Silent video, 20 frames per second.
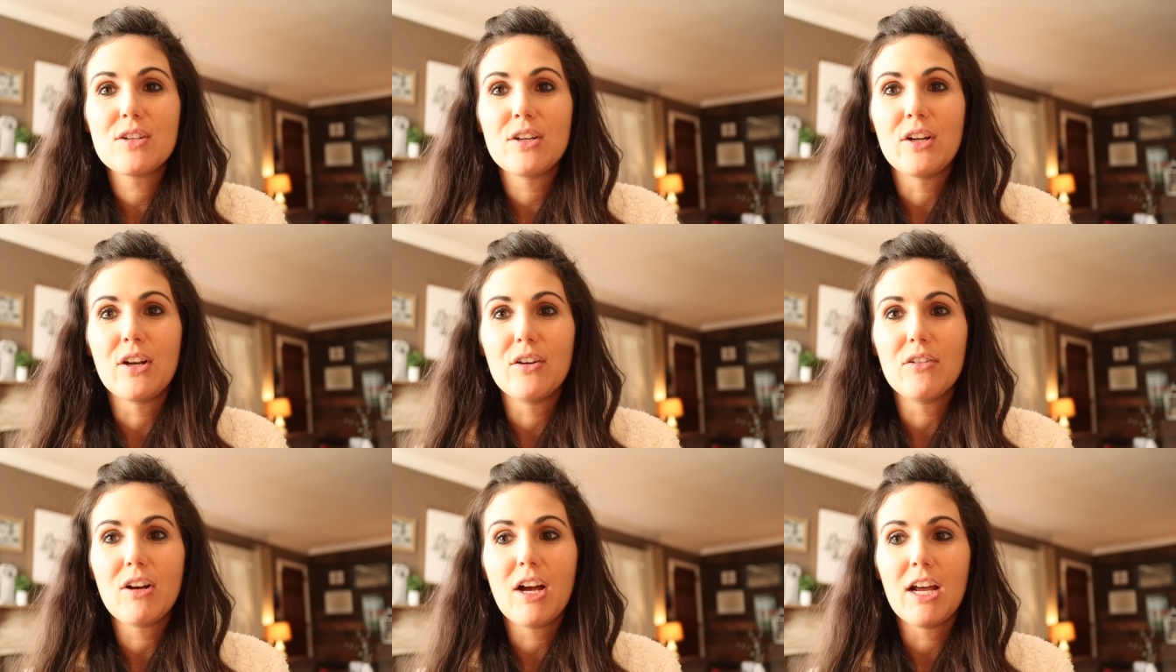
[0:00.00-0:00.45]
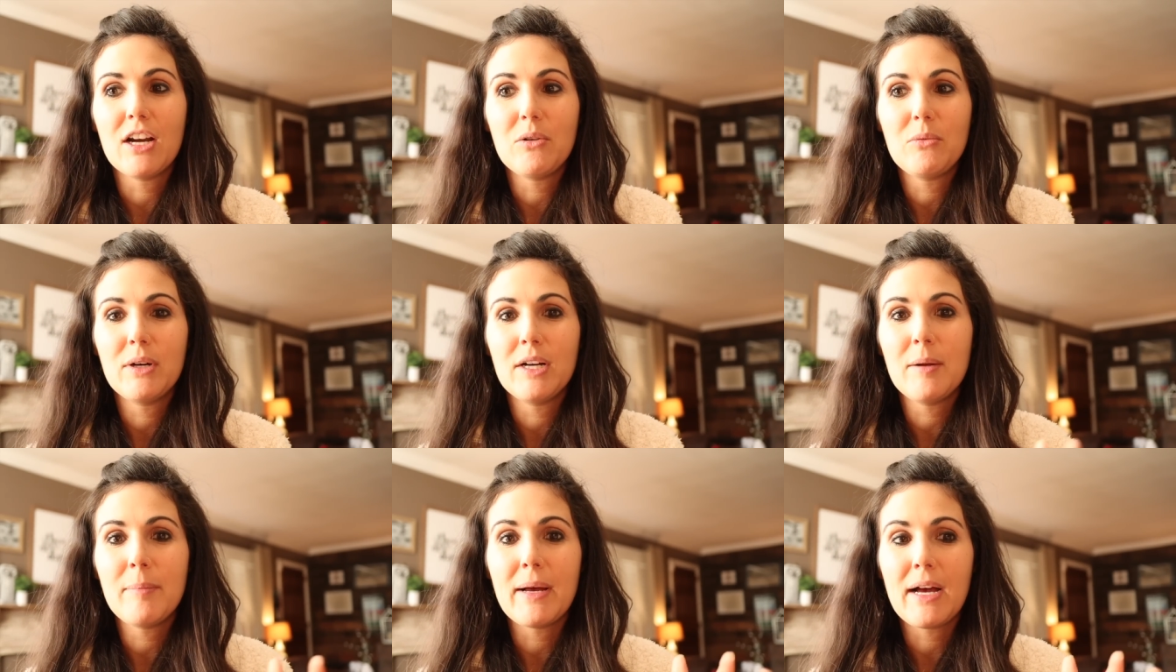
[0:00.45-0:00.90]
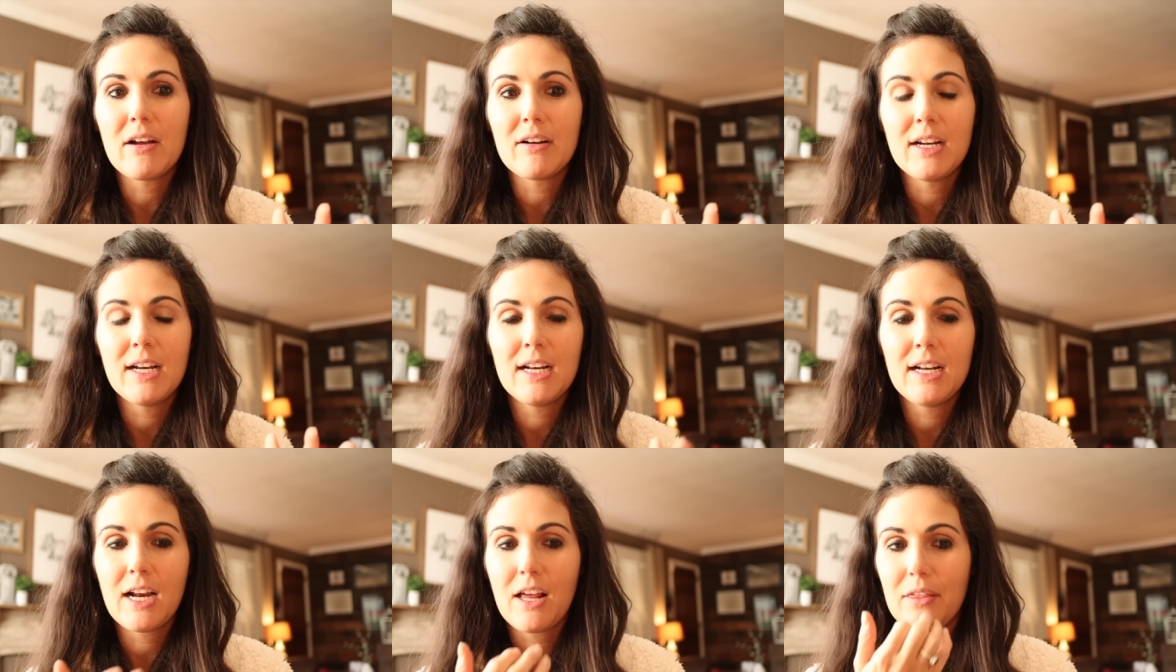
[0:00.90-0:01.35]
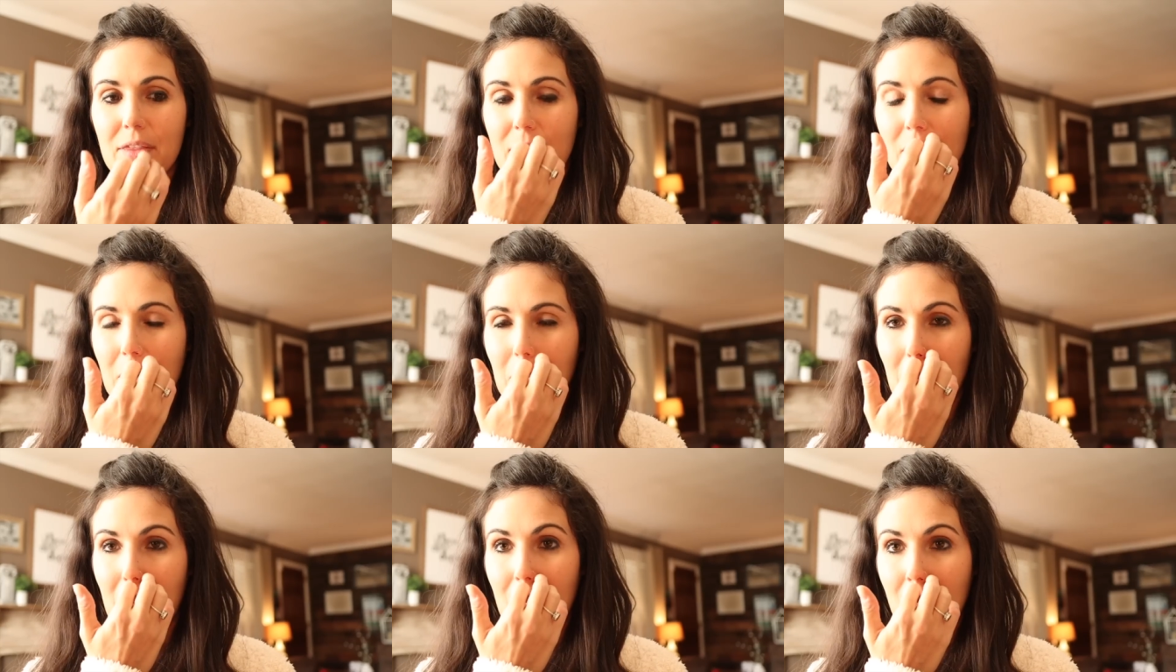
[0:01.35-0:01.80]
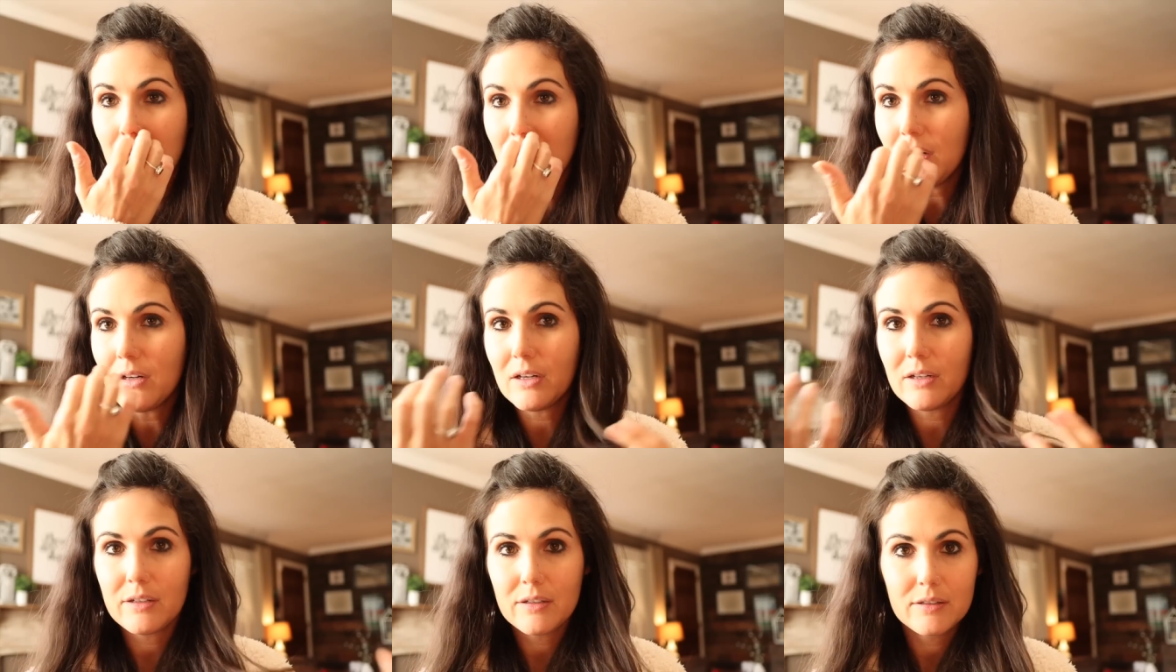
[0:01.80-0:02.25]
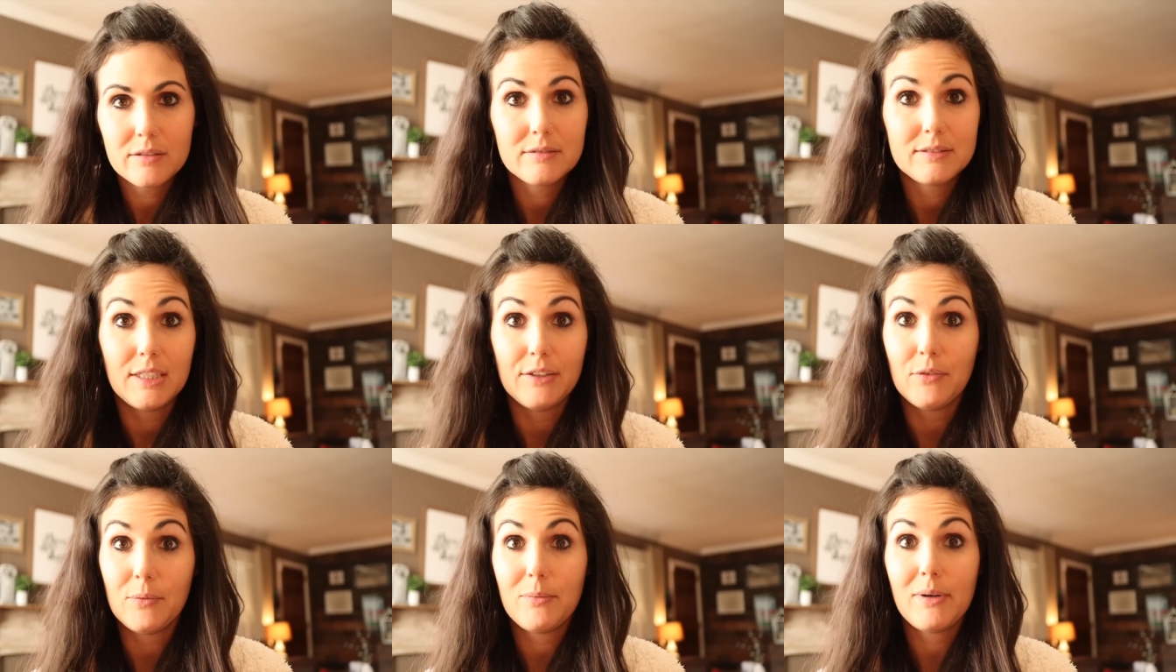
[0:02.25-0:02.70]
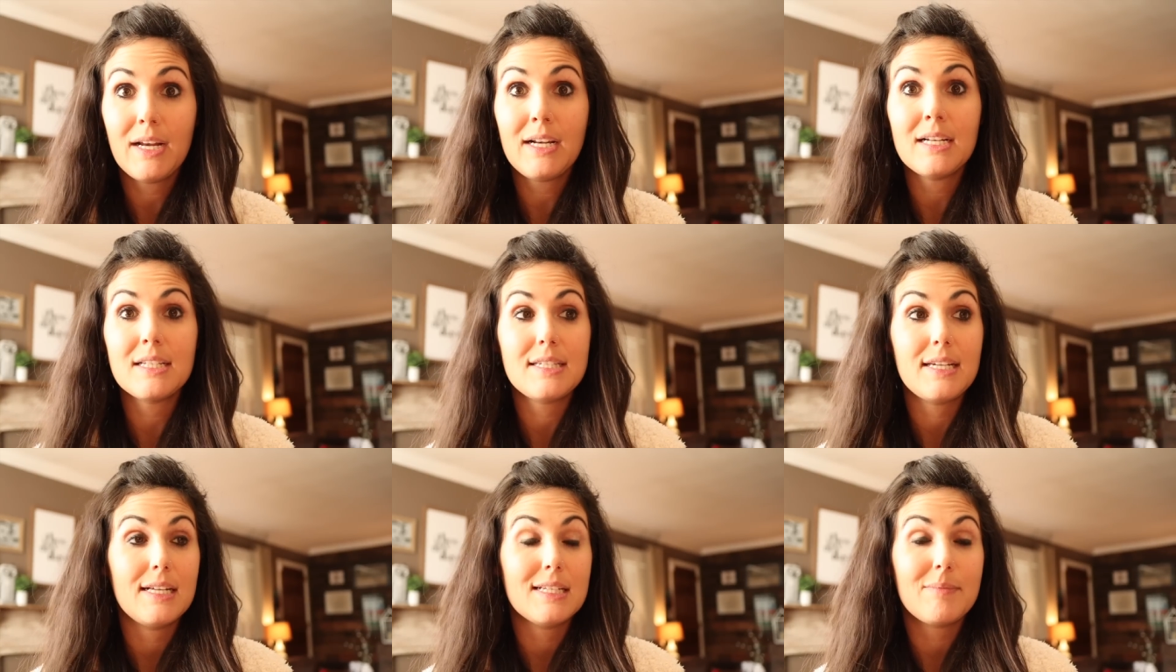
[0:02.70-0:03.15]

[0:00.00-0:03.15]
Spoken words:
kind of went about it, and I thought, well, different pregnancy.